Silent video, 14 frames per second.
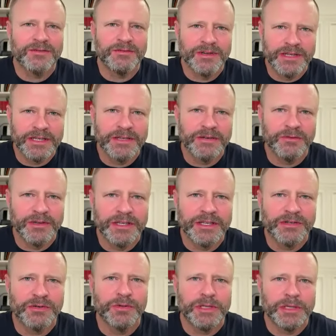really, really,
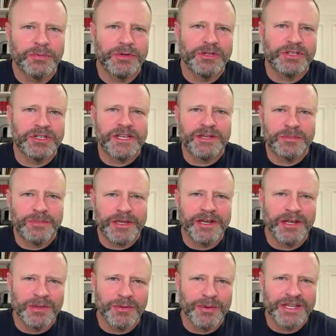truly appreciate you being
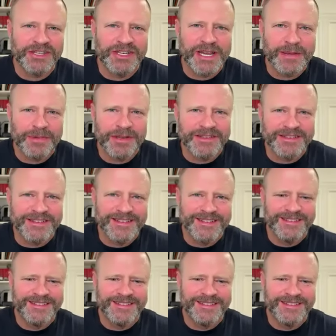on the Way of Champions.